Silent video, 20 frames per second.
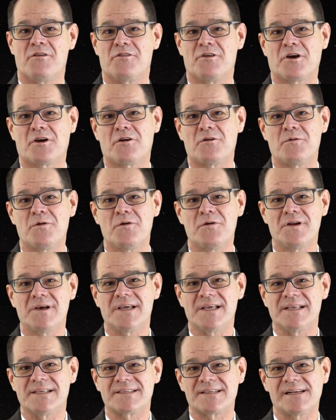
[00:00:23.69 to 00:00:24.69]
The
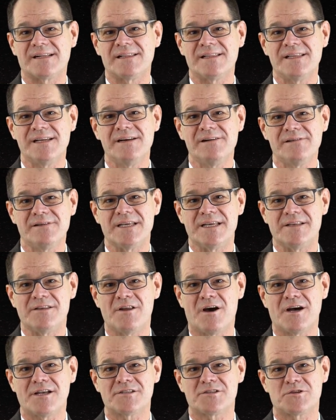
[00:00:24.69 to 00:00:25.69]
corona is clearly
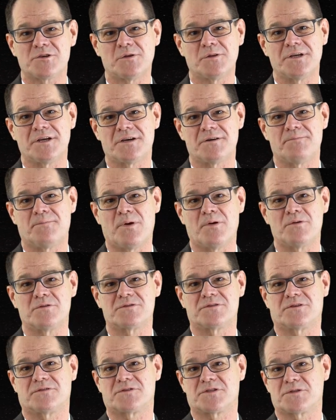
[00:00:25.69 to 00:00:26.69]
not solely
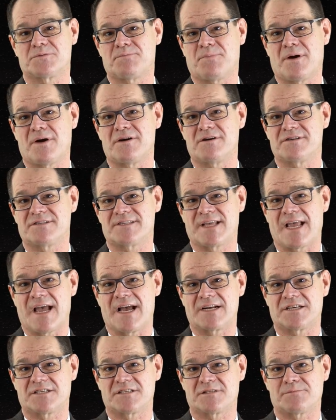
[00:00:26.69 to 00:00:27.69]
composed of sparse
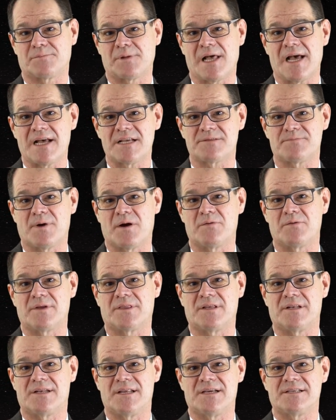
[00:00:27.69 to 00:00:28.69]
gaseous plasma
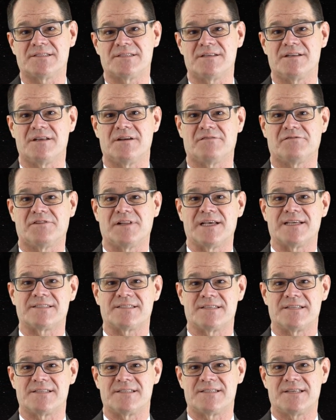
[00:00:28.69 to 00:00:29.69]
with a density of
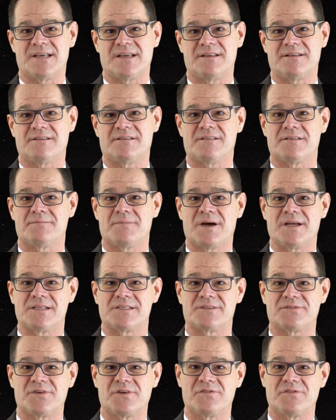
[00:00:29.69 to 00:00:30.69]
less than 10 to the
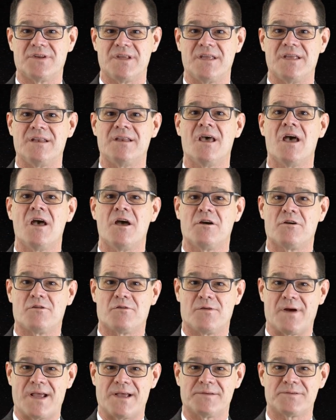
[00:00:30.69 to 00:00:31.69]
minus 15
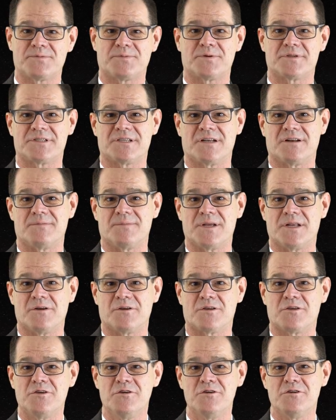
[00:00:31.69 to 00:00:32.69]
grams per
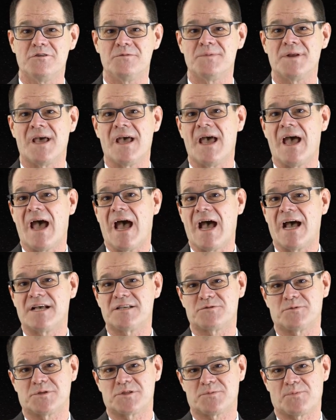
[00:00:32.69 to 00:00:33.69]
centimeter cubed
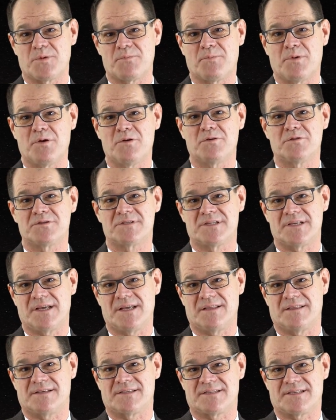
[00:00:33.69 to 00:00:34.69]
as was proposed
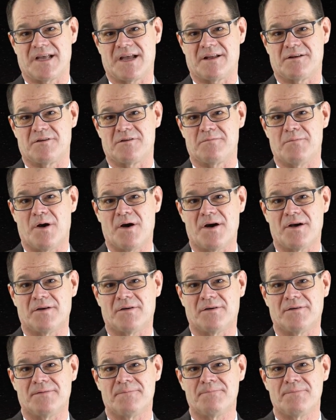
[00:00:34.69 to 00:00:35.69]
in the standard
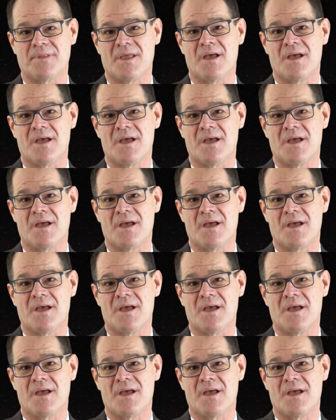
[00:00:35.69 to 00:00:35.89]
model.